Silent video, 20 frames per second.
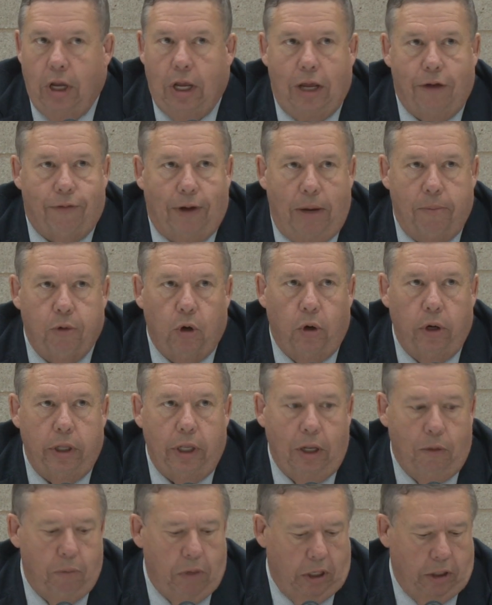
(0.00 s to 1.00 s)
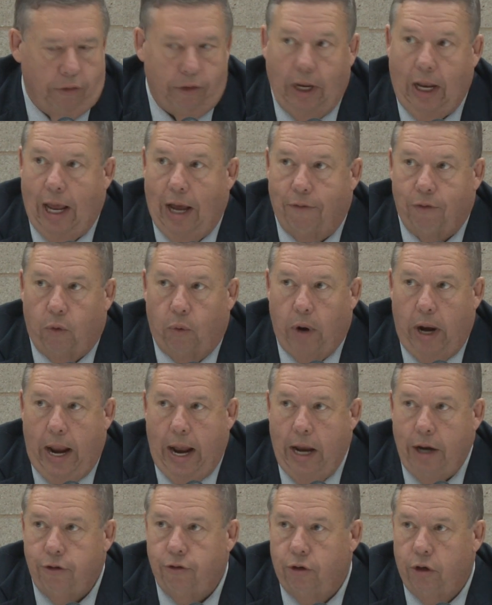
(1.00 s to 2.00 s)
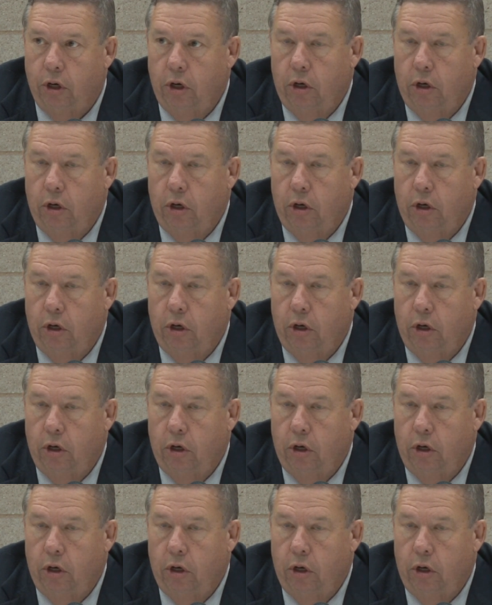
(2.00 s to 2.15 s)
If I'm going in because I have a rash